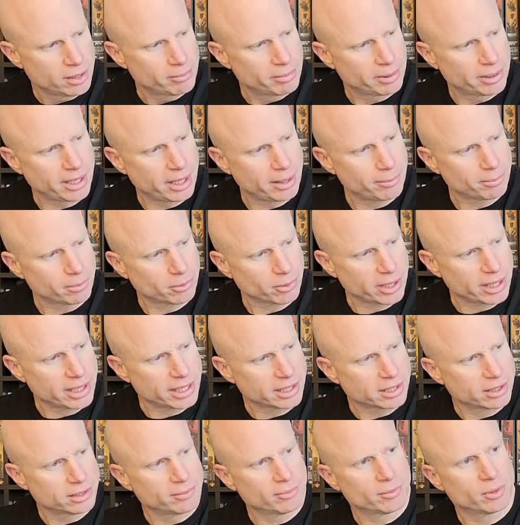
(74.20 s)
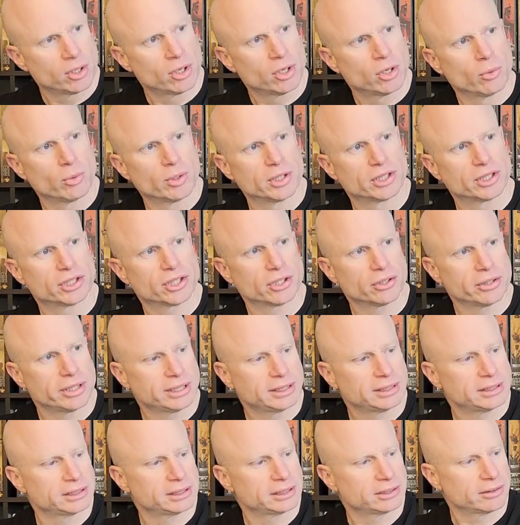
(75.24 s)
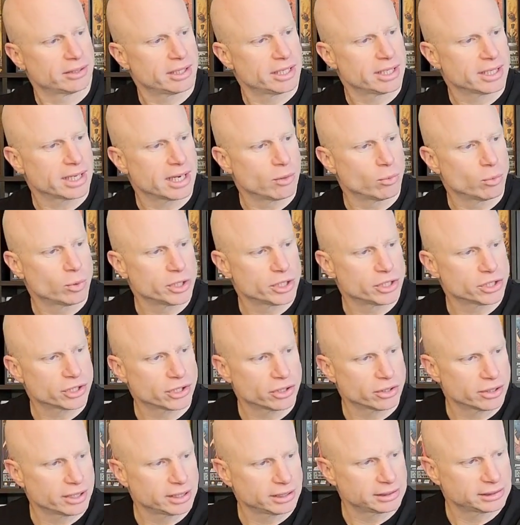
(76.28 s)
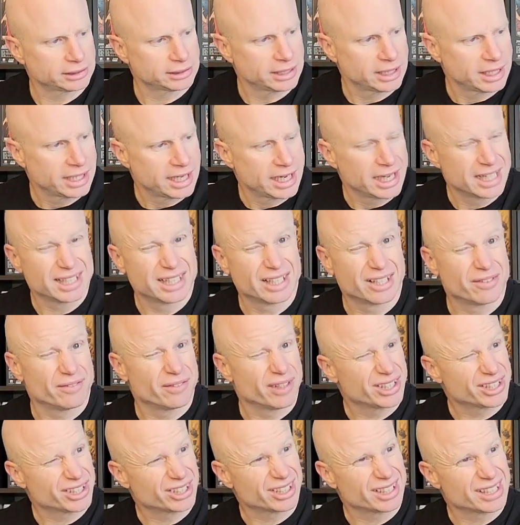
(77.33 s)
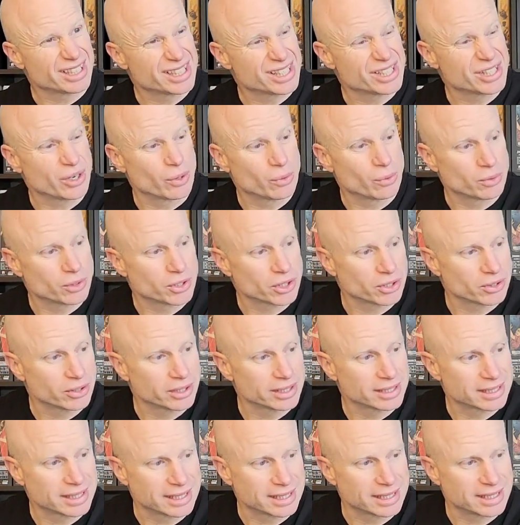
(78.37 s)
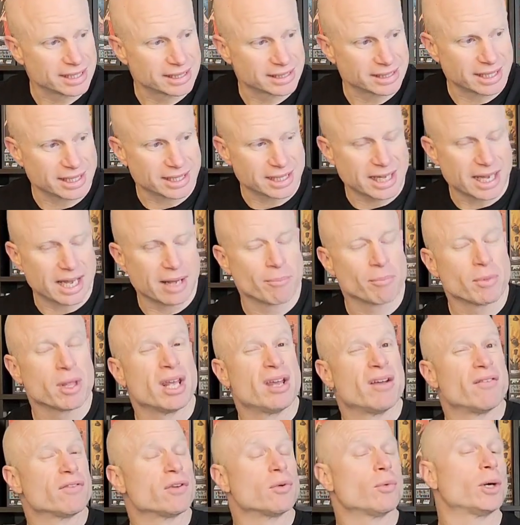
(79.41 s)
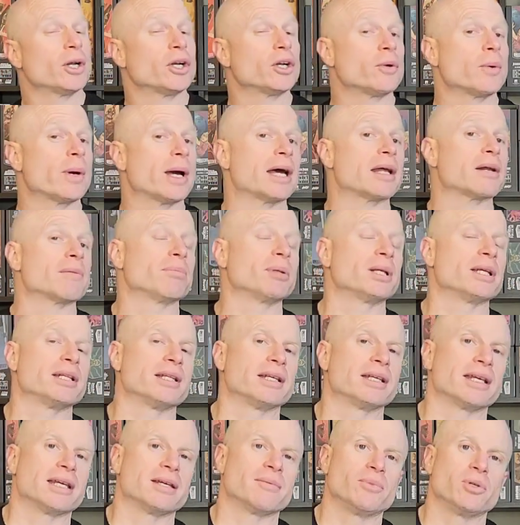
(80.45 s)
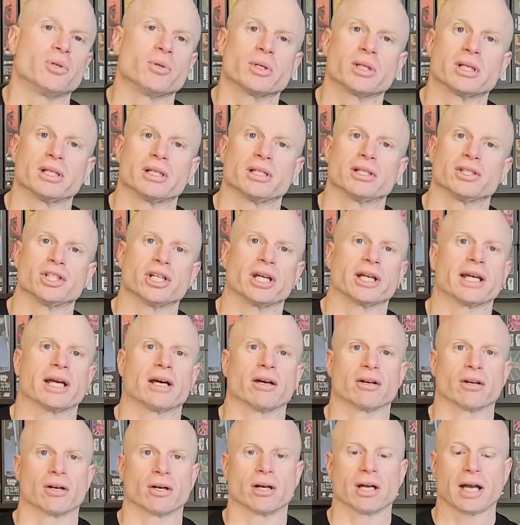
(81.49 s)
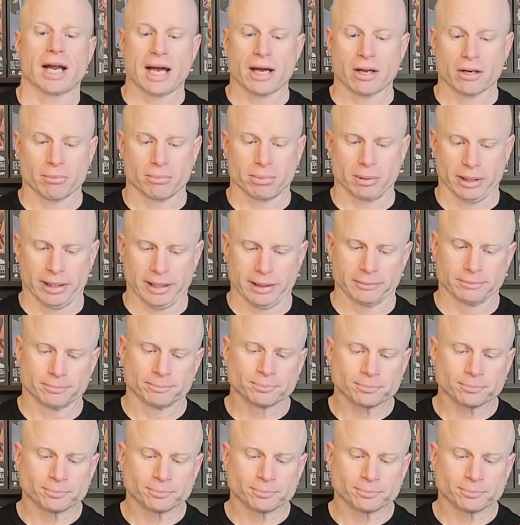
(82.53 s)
but upgrading them with turrets, right? You got wooden turrets, and then eventually stone turrets and things like that. If you want to know how to play the game, you can check out our how to play.